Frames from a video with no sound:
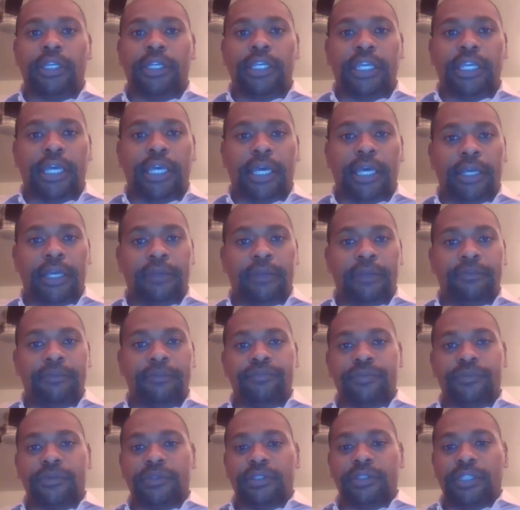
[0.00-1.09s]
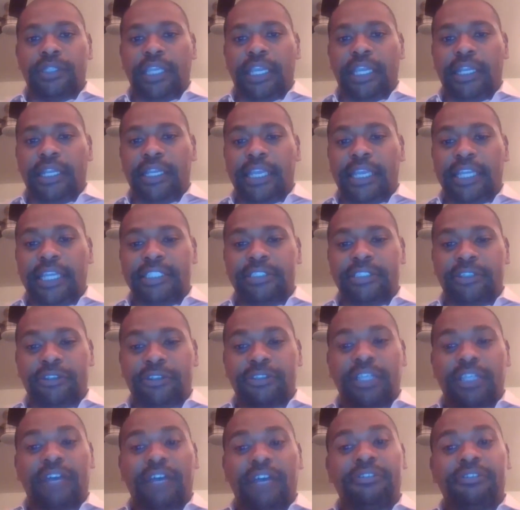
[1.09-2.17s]
And as
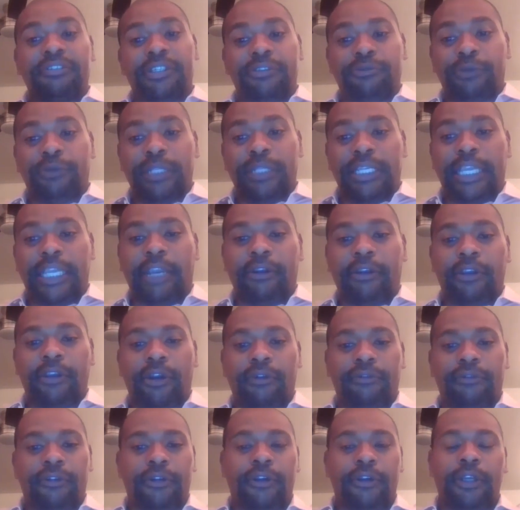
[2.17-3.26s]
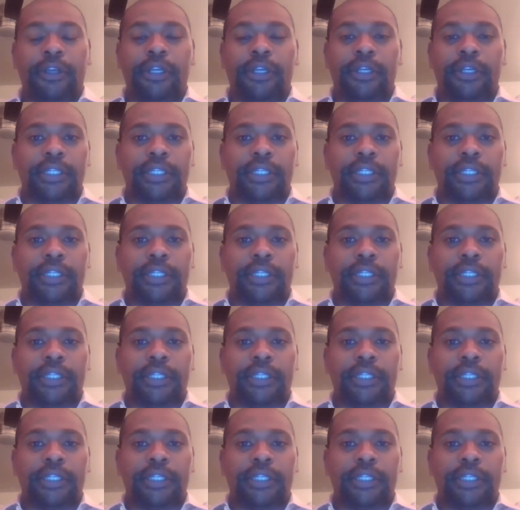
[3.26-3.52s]
those soft skills really carry over.